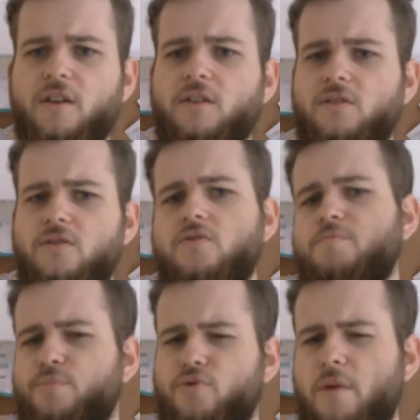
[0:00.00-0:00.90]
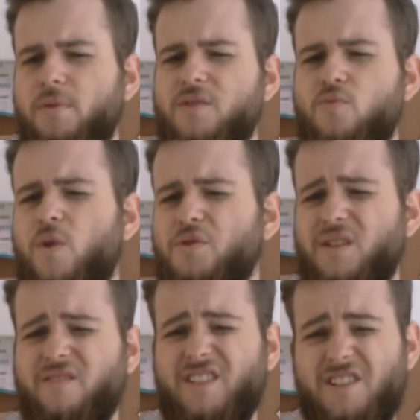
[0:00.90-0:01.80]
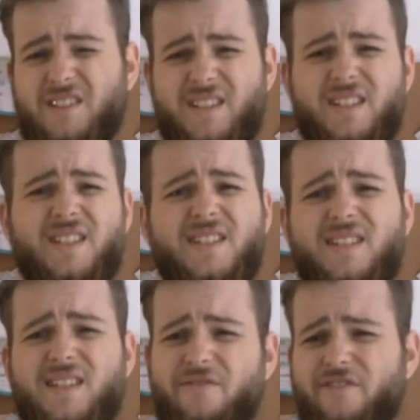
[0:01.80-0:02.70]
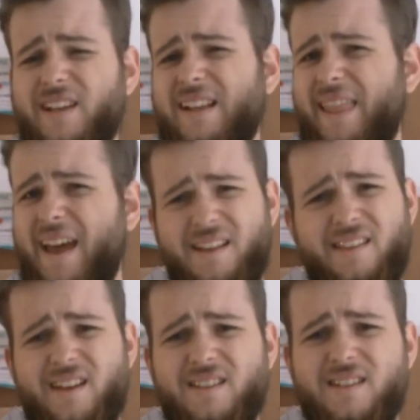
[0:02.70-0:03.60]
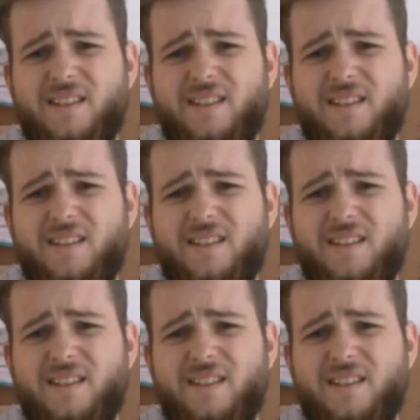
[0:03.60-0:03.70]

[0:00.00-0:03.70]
you probably won't even consider something like that.